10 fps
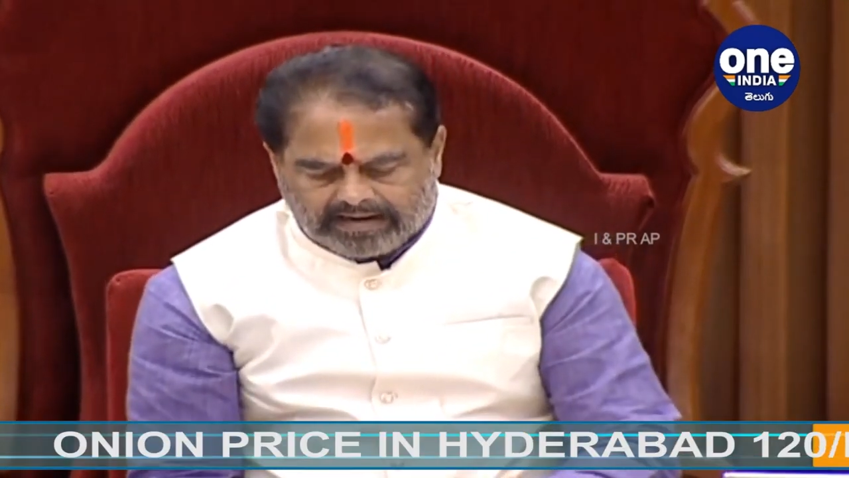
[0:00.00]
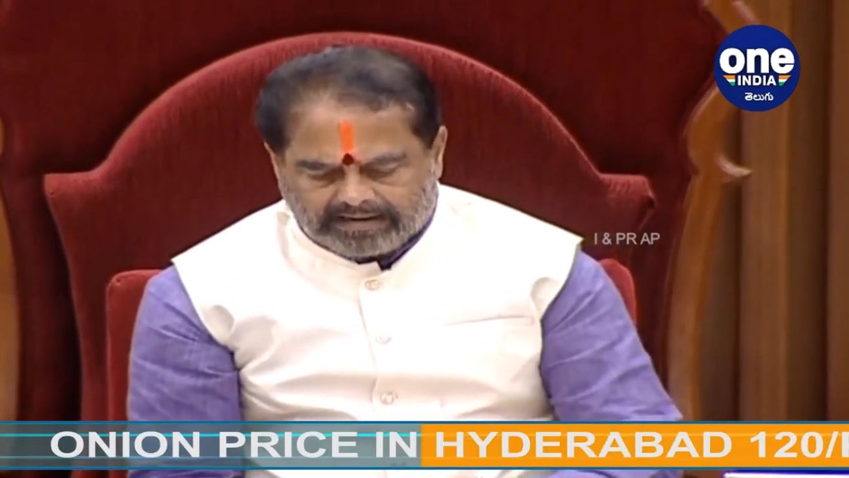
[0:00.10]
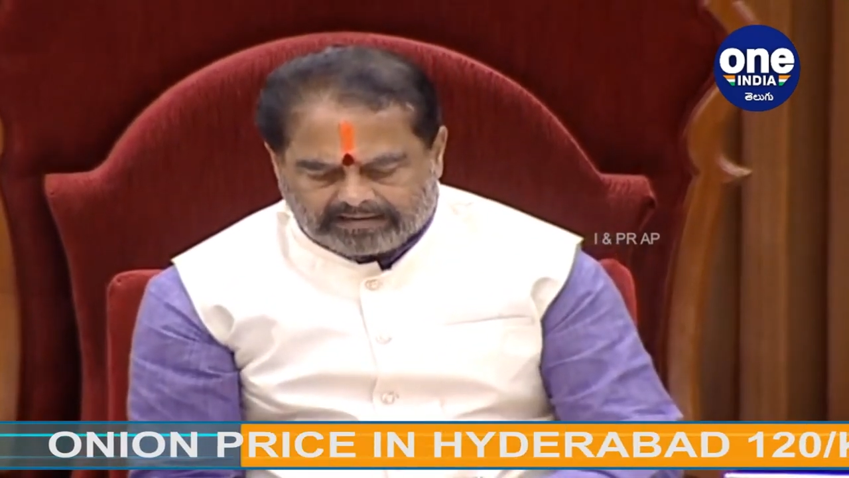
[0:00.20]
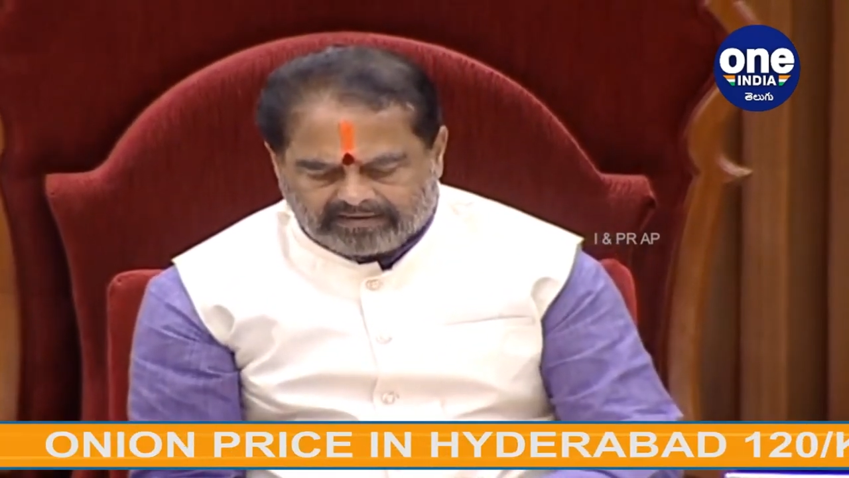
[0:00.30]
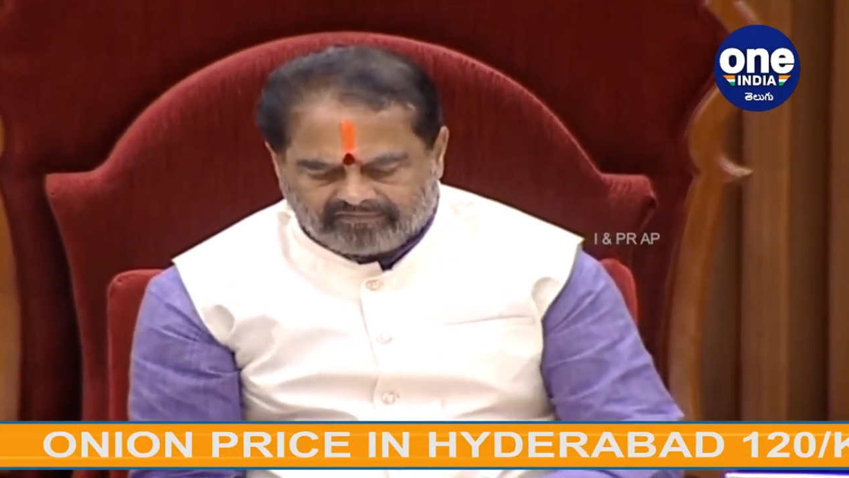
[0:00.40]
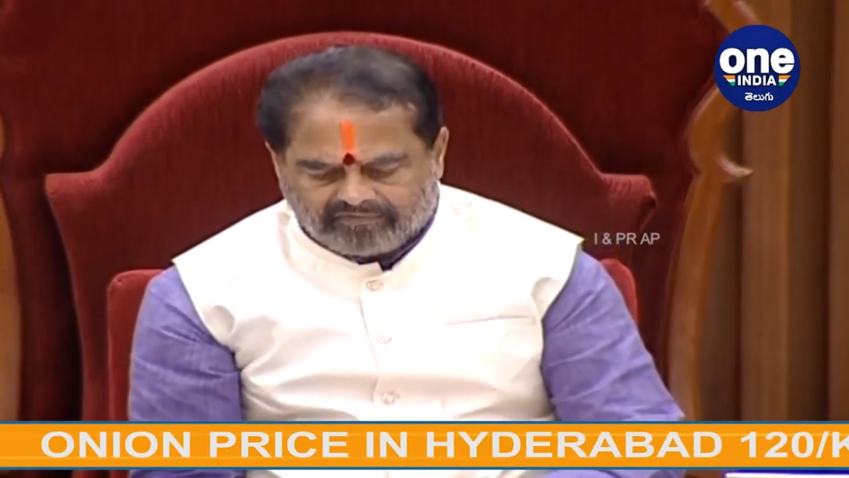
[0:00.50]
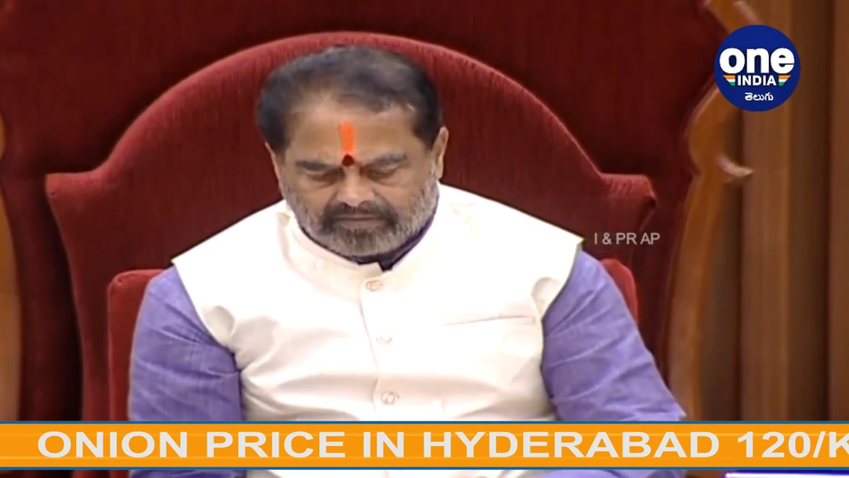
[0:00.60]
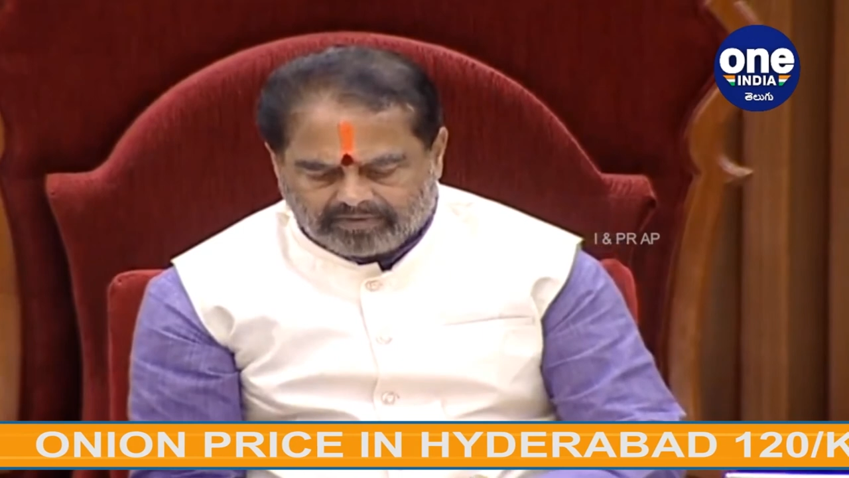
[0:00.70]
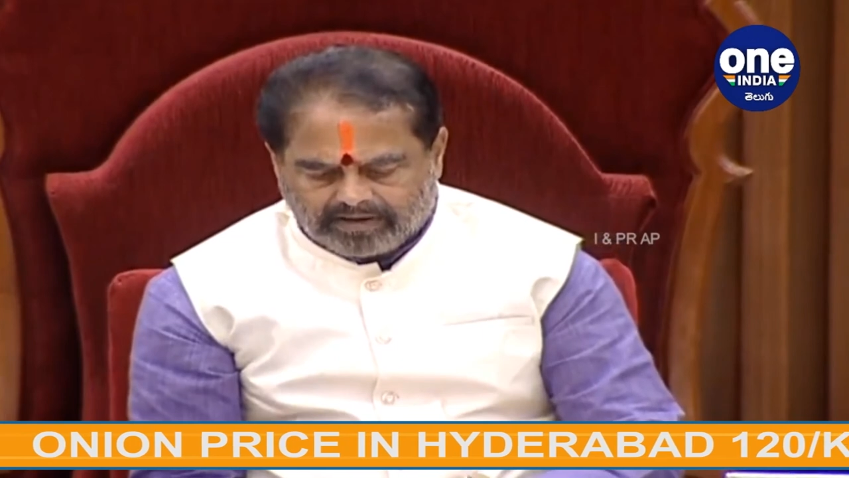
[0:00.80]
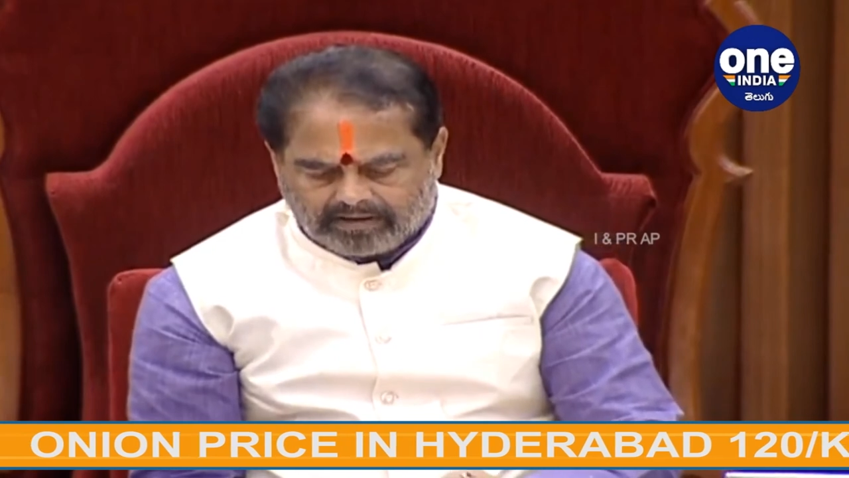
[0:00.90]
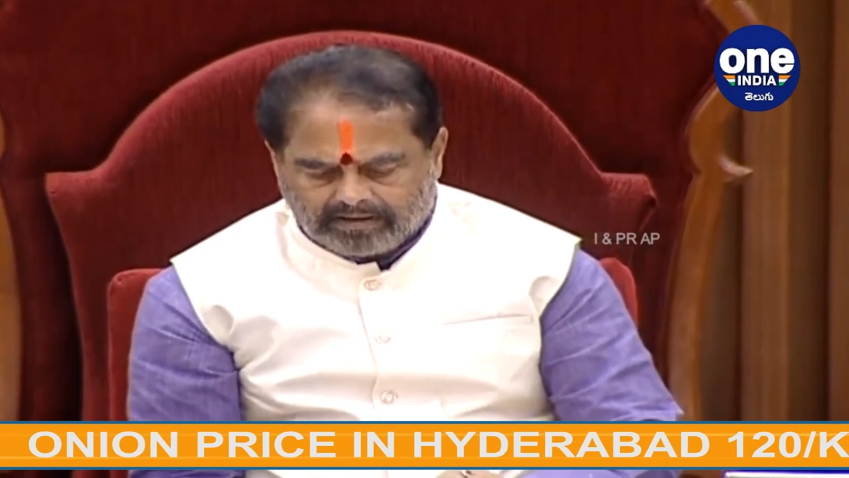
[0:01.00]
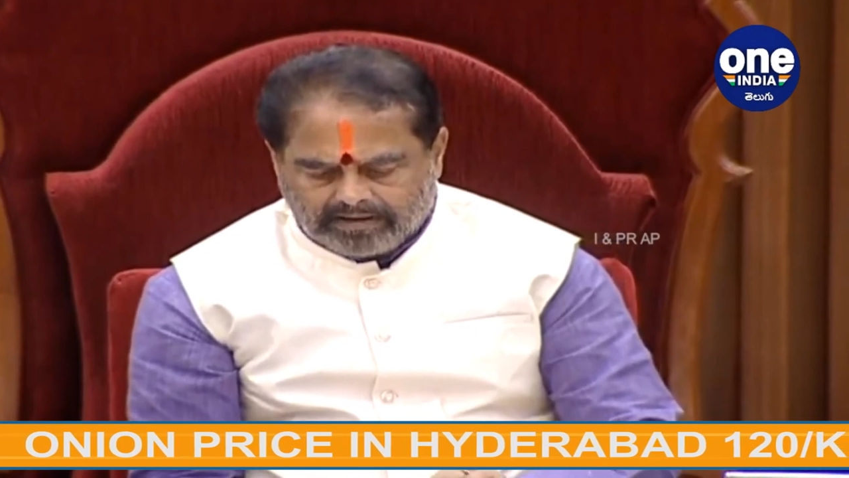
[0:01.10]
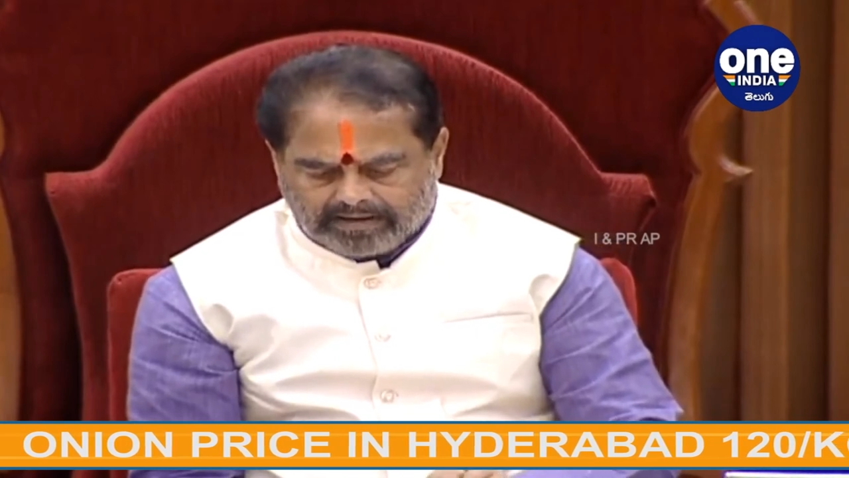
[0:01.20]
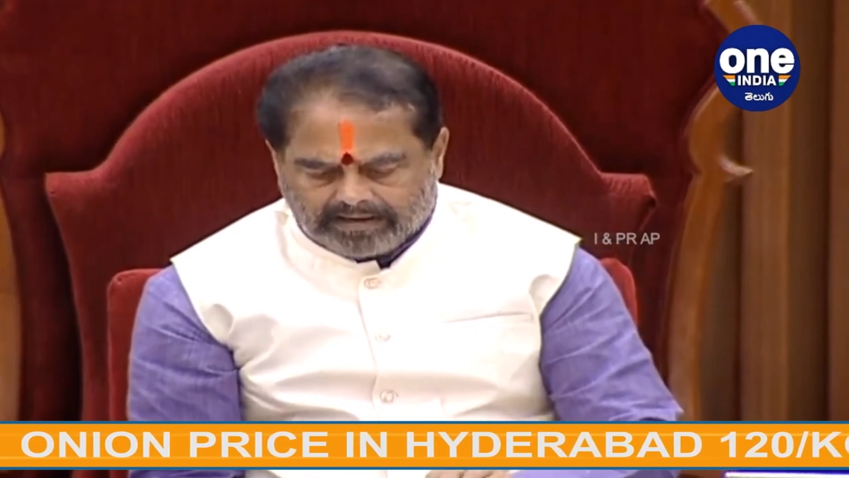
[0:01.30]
enacting formula